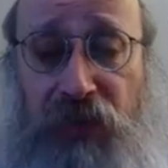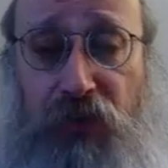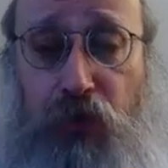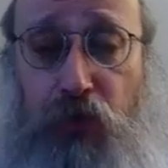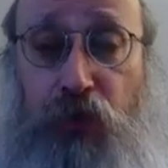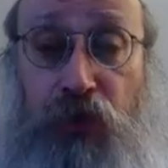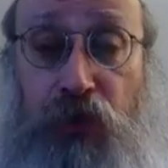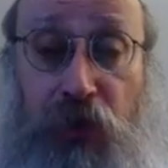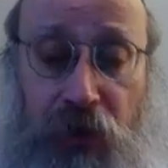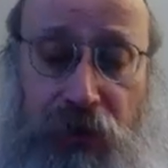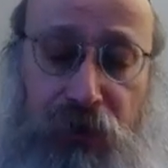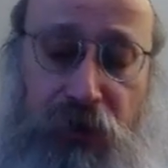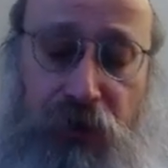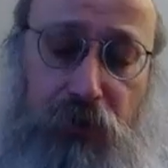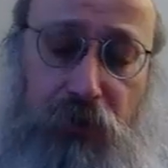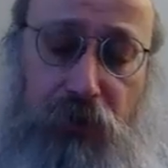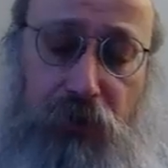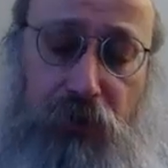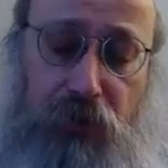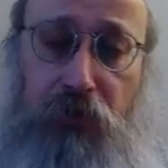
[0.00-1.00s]
it, who does
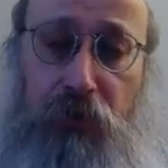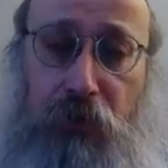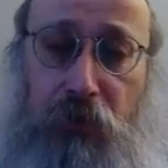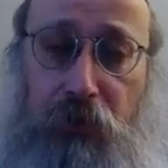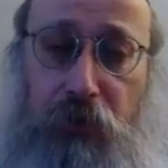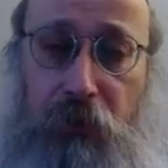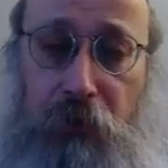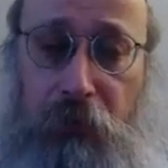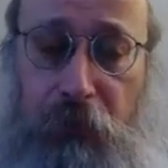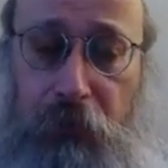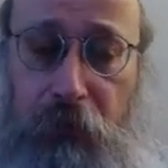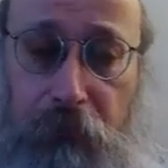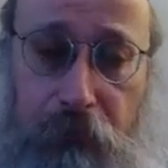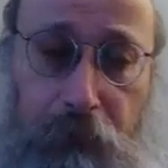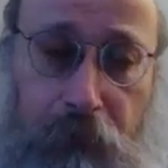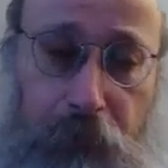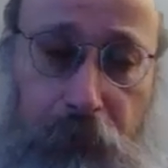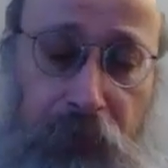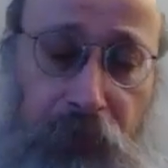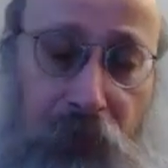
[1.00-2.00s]
it,
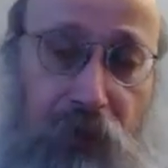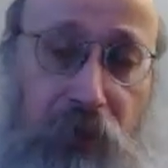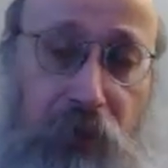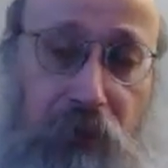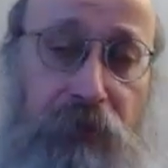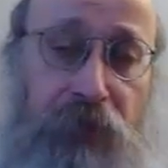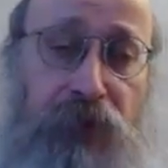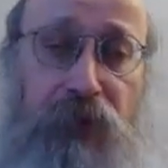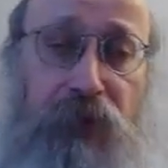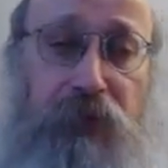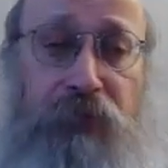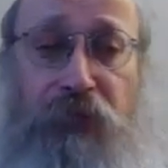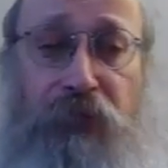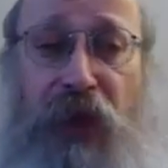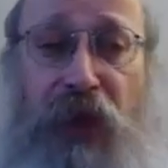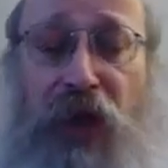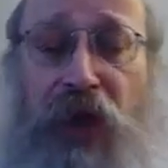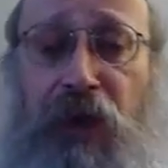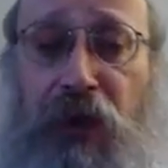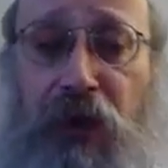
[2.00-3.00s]

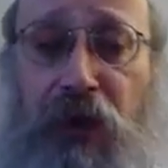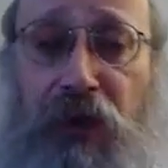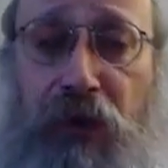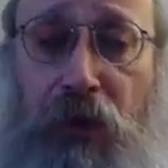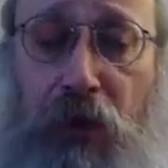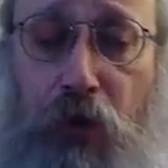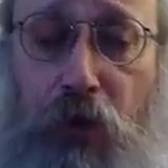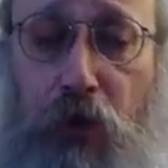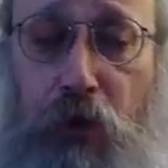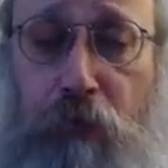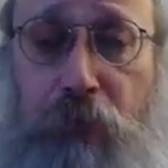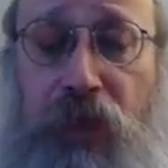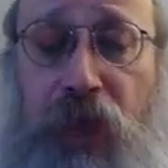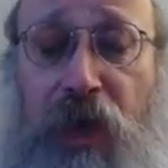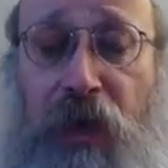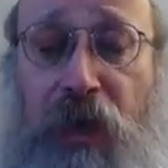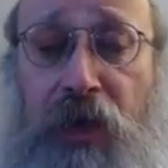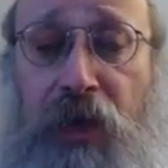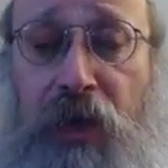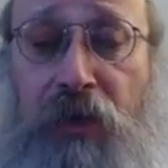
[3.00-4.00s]
v'tiferet lo min
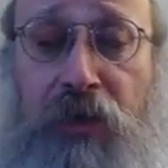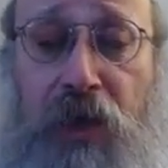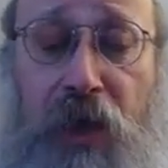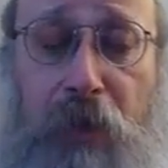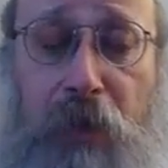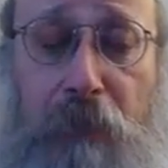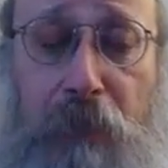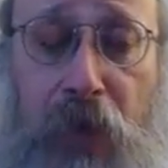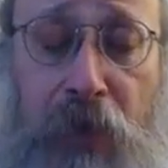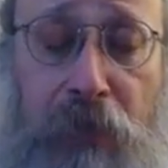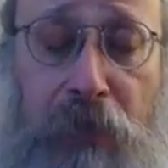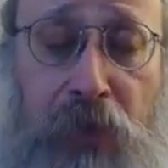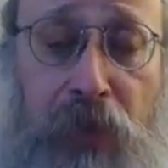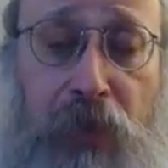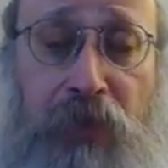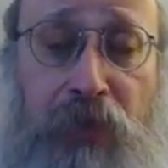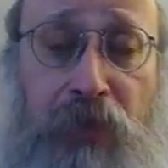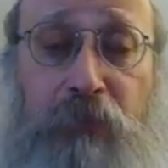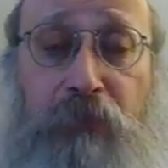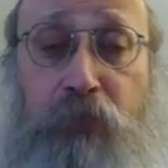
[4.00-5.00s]
ha'adam, and it
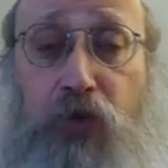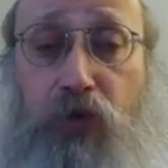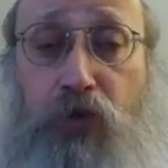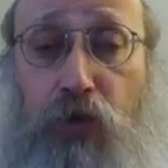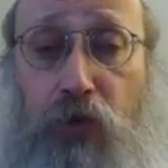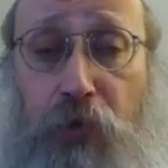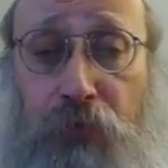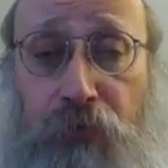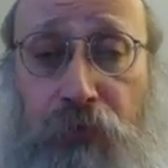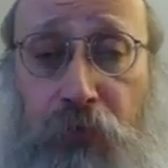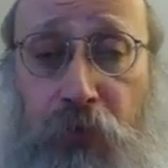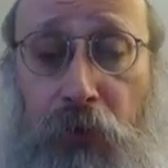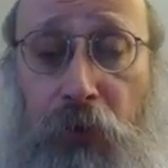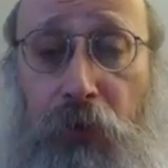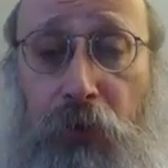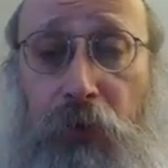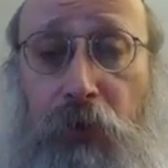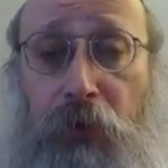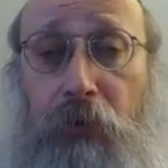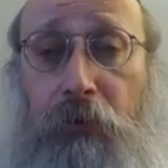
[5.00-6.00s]
is
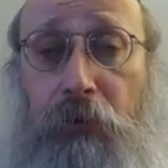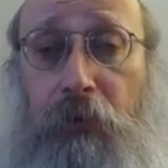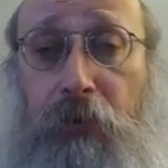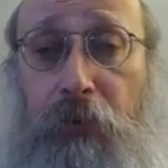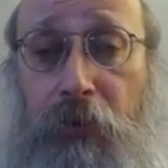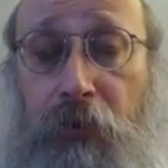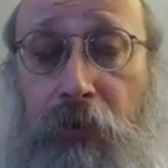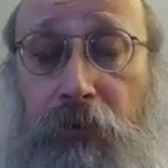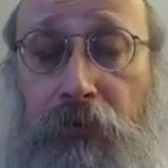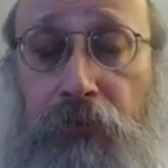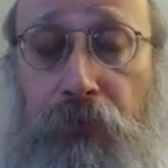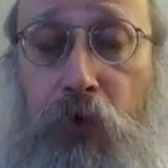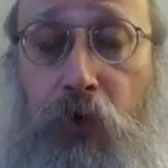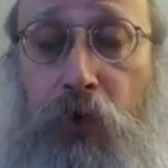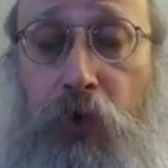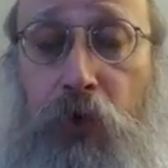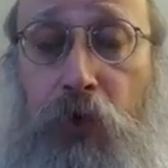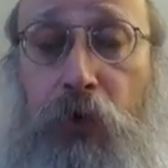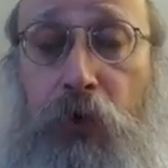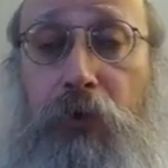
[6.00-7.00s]
beautiful
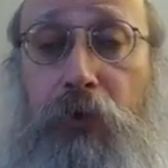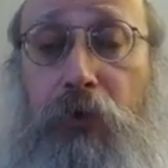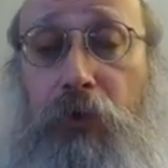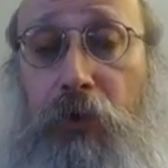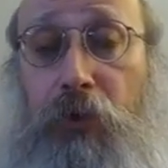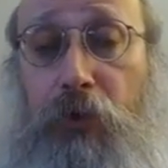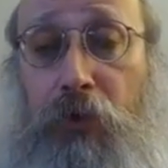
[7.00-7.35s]
for